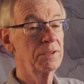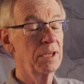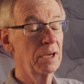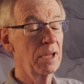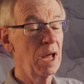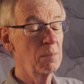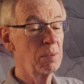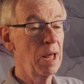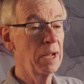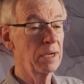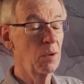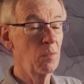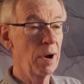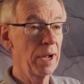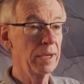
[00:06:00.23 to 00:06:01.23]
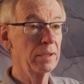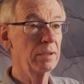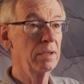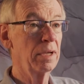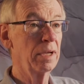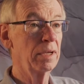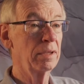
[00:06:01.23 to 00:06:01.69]
a lot of black and white,
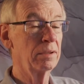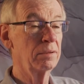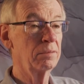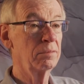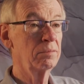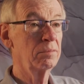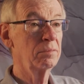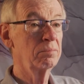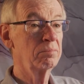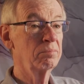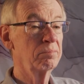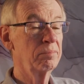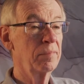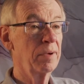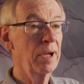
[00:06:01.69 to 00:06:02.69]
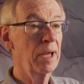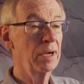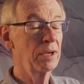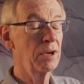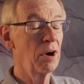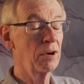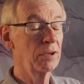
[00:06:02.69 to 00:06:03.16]
and had a
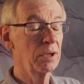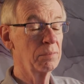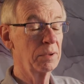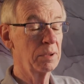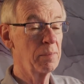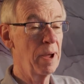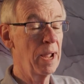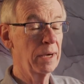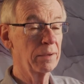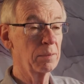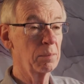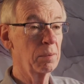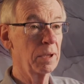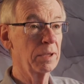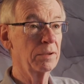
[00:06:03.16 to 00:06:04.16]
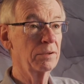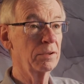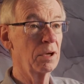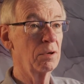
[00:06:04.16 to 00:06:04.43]
darkroom in the back of the place. So,